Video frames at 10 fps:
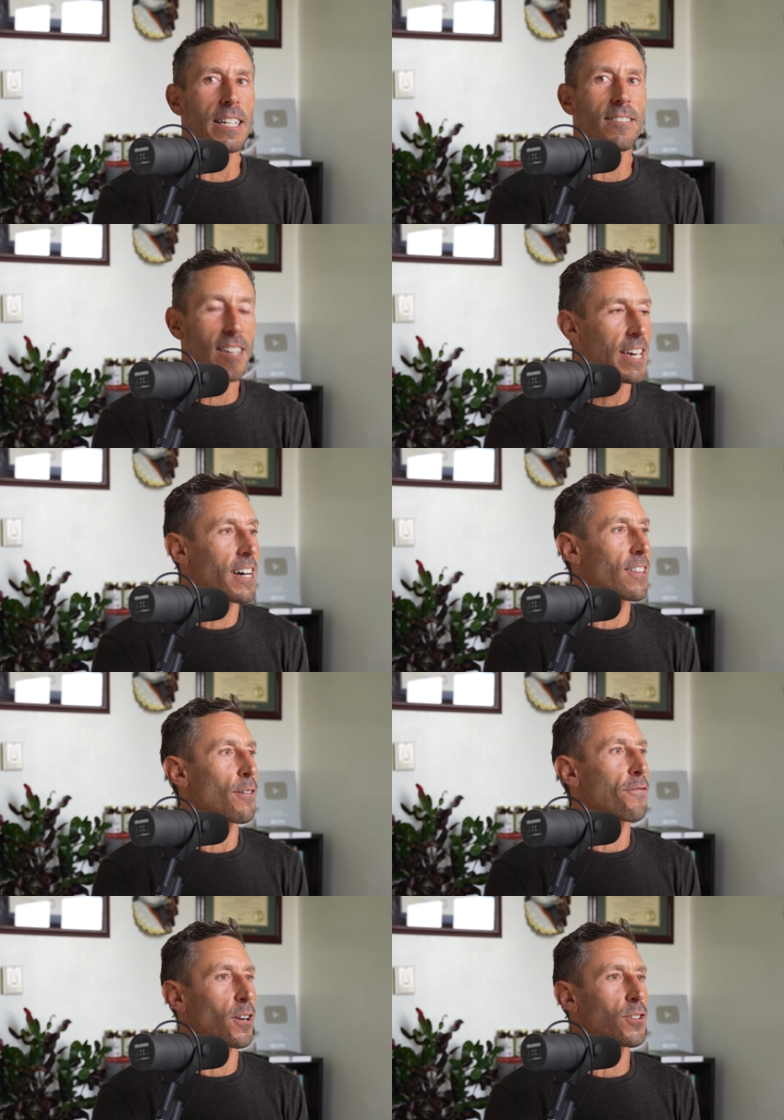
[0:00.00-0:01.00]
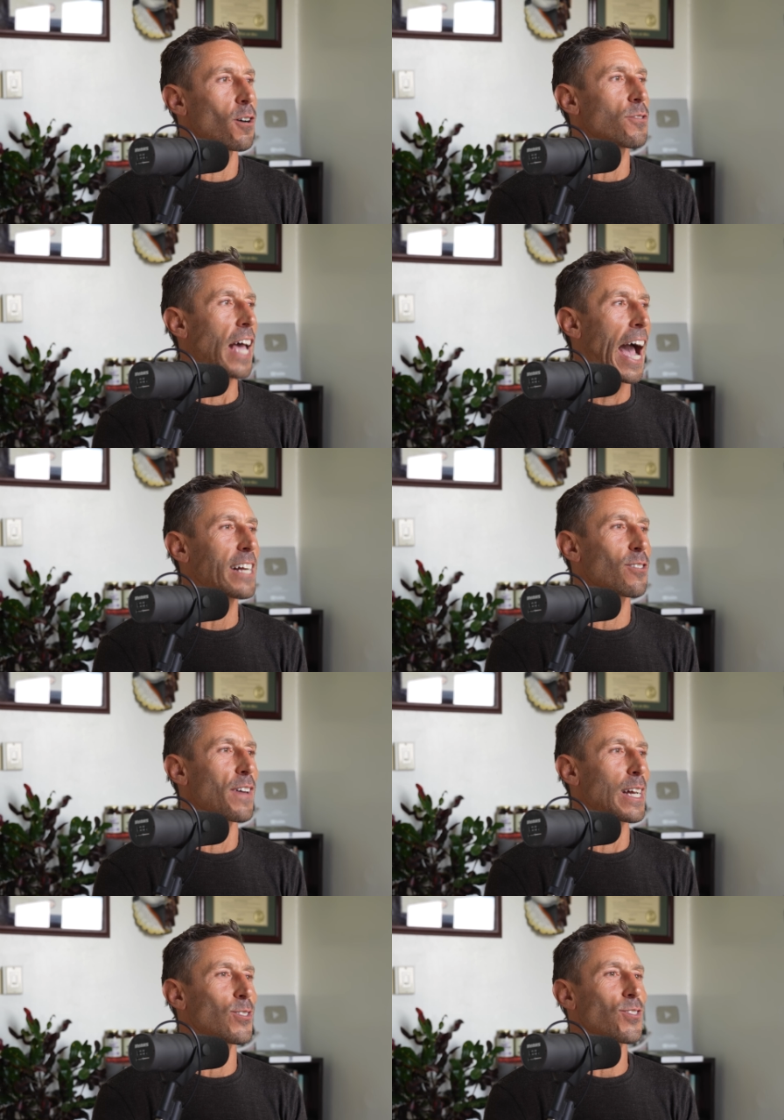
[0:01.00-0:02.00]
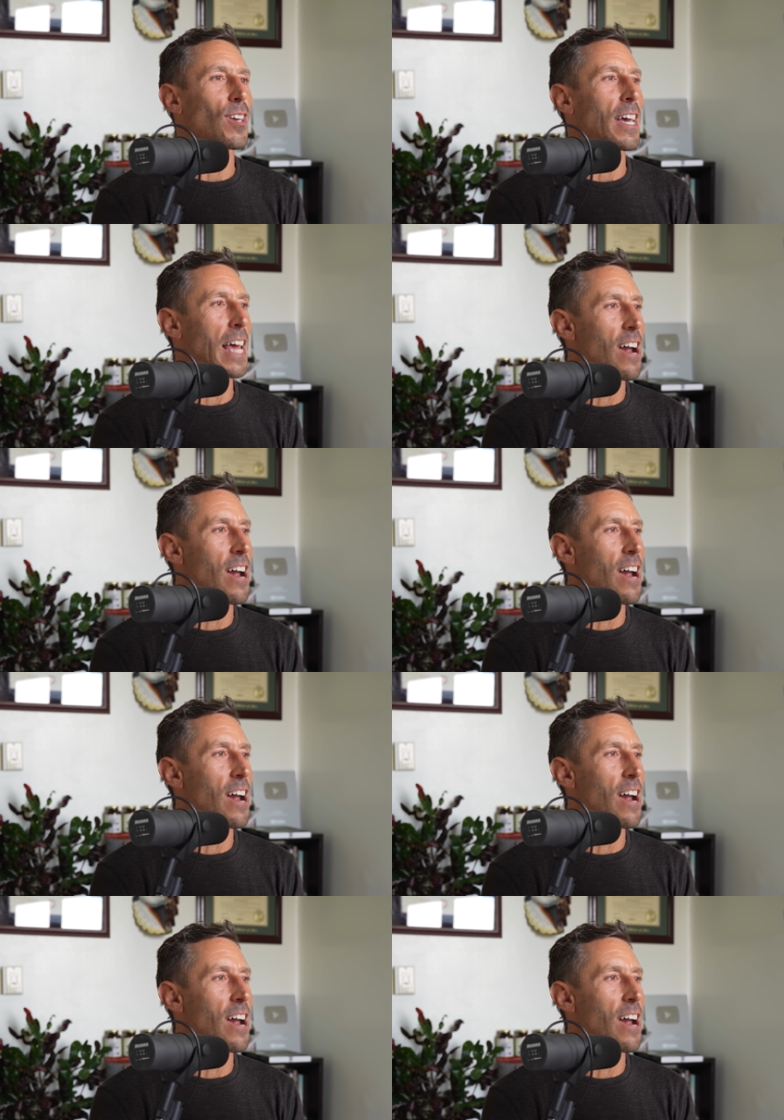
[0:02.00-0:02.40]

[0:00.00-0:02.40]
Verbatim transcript: idea that fructose activates